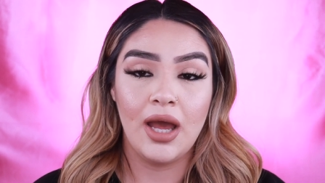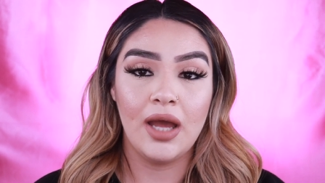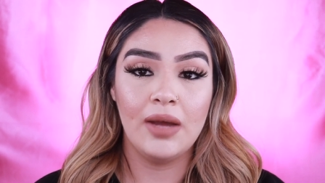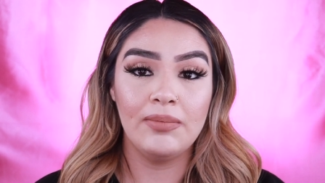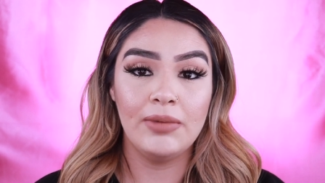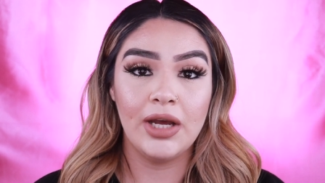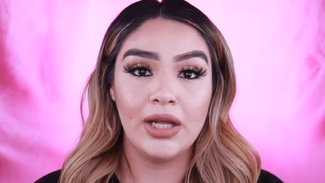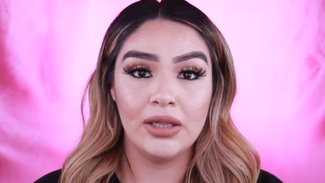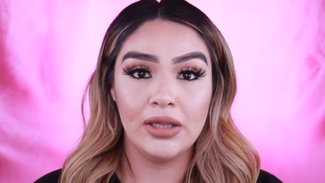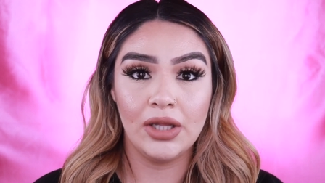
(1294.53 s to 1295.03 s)

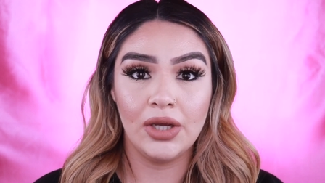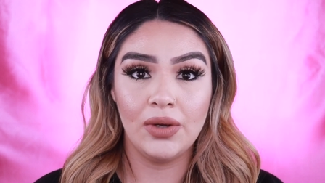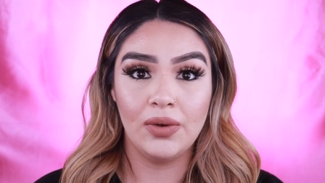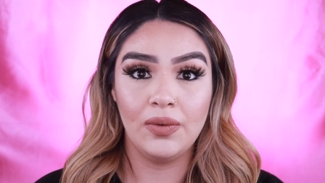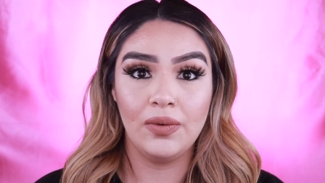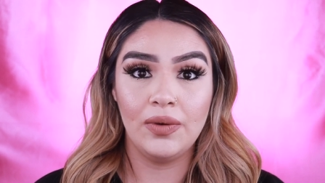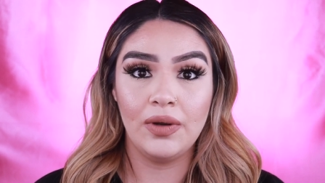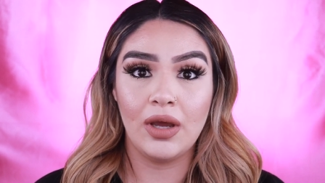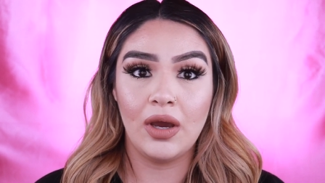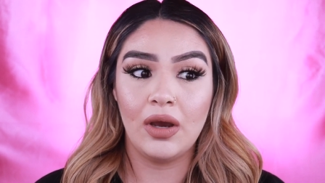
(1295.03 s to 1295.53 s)
um,
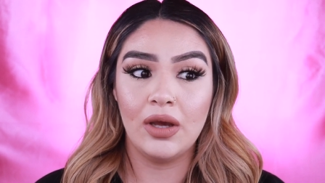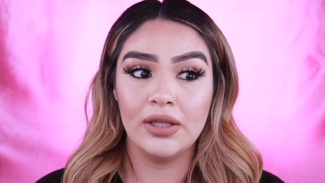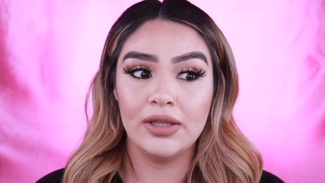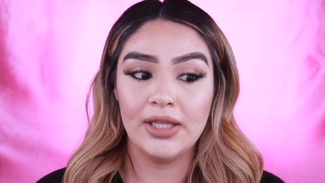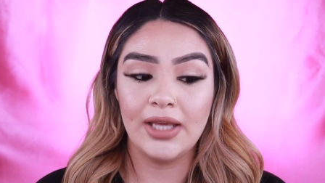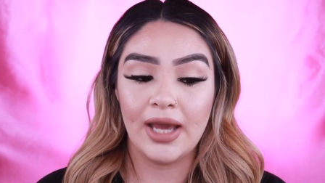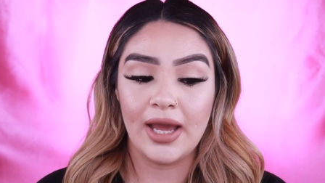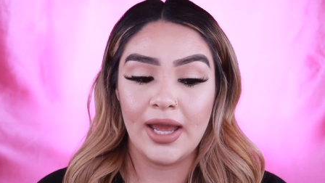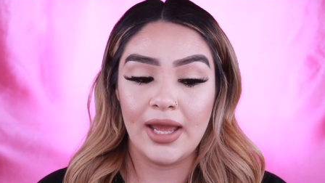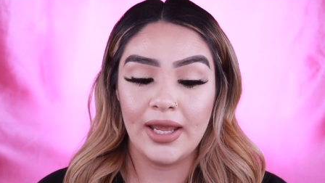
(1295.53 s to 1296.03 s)
alone on
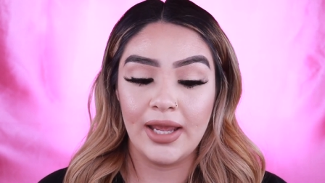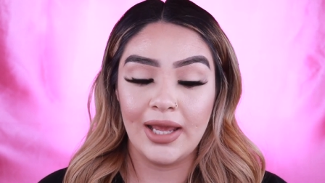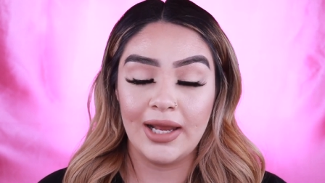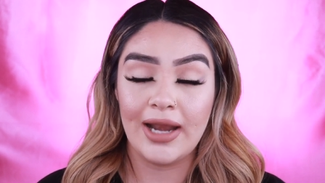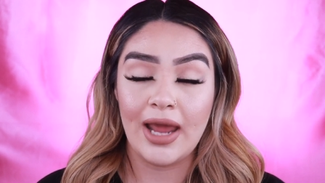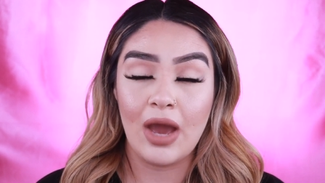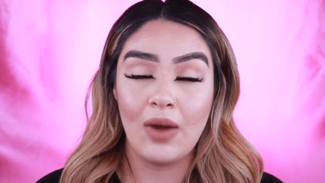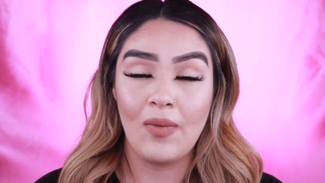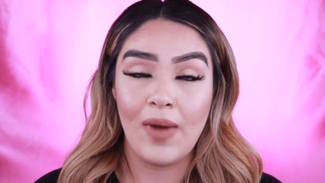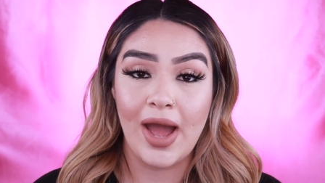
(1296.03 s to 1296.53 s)
the eye and
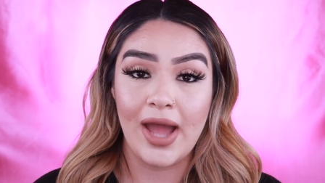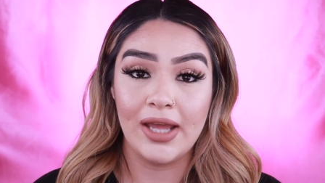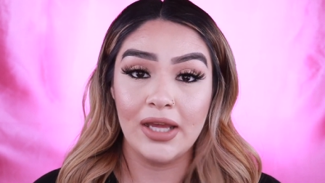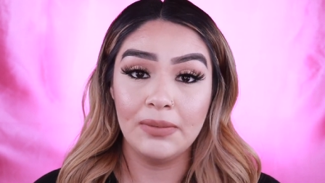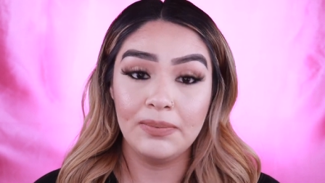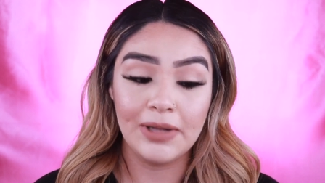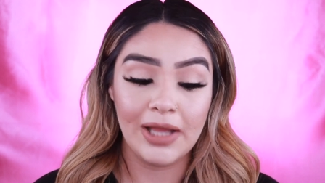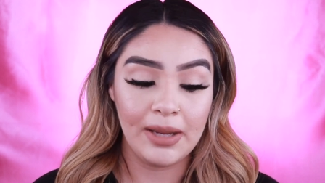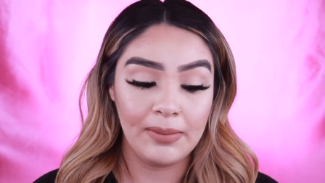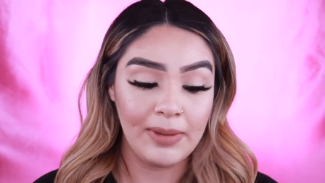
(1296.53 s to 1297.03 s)
how I
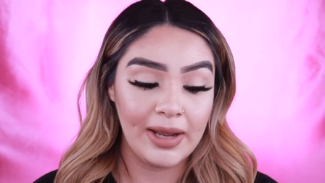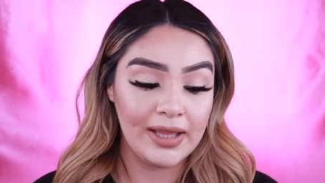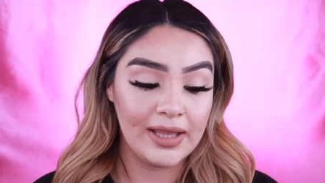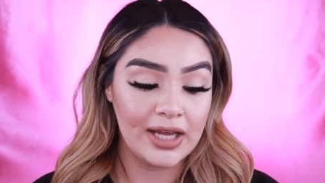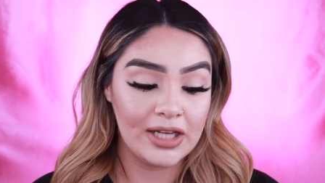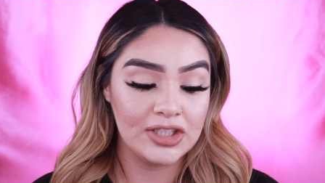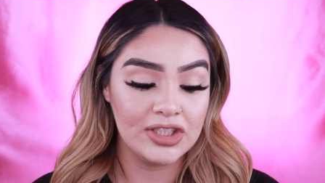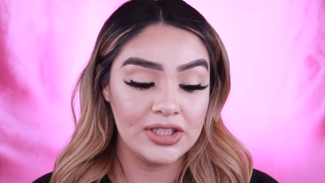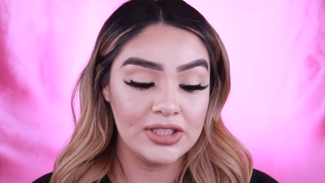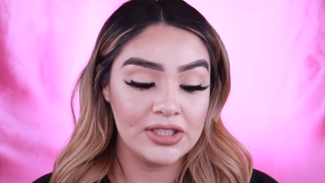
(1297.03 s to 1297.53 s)
apply my
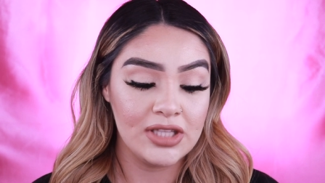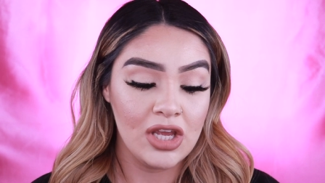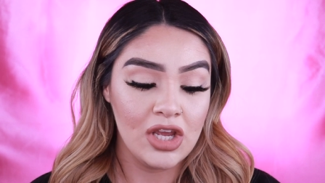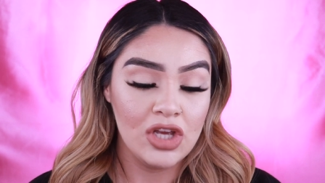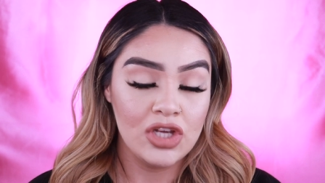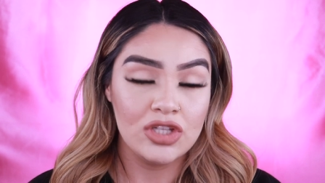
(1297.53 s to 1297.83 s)
lashes.